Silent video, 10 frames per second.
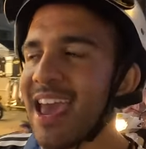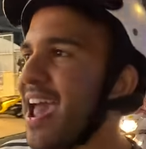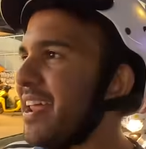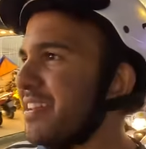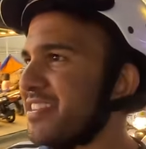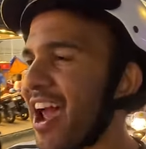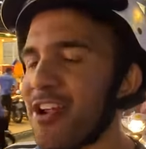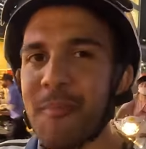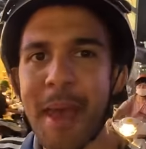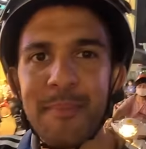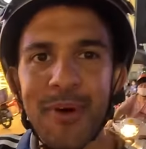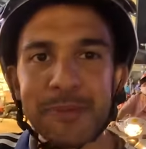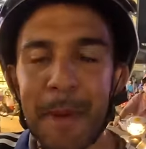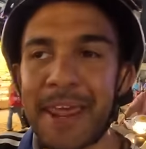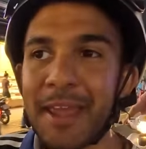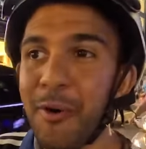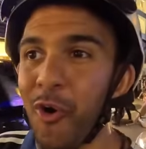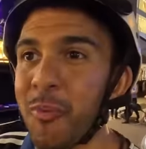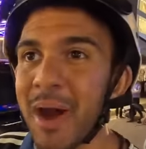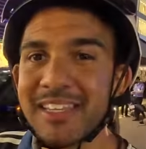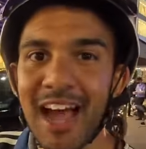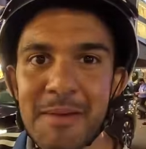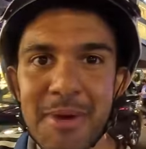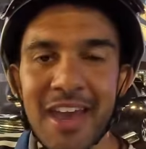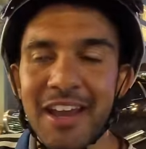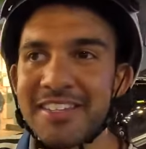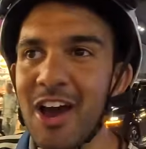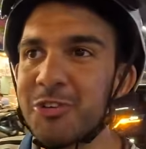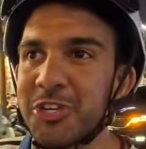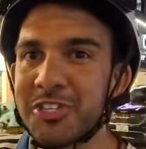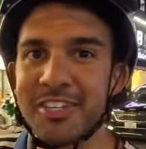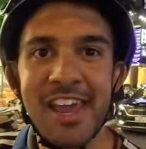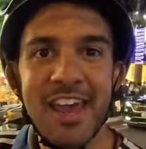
And I remember spending all my time here because I was just